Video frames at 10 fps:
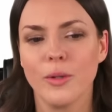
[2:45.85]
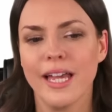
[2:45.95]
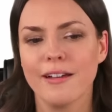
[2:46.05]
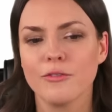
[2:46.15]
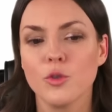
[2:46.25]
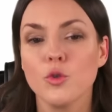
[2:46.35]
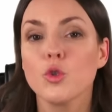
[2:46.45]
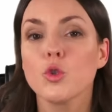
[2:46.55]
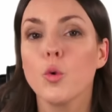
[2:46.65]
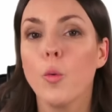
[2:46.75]
we have to
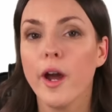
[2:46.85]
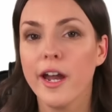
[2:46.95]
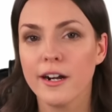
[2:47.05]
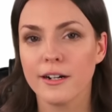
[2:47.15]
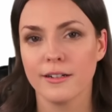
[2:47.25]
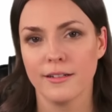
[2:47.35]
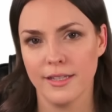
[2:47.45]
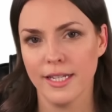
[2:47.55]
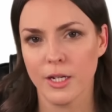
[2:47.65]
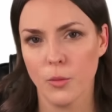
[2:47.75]
square
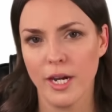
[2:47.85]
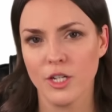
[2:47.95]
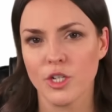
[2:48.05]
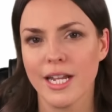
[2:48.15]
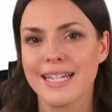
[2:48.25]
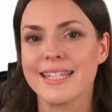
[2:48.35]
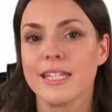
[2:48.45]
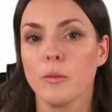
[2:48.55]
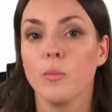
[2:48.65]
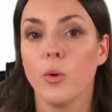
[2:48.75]
the equation at
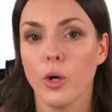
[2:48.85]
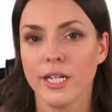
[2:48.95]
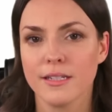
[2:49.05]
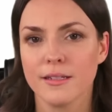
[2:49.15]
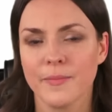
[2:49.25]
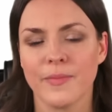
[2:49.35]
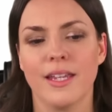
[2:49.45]
some point.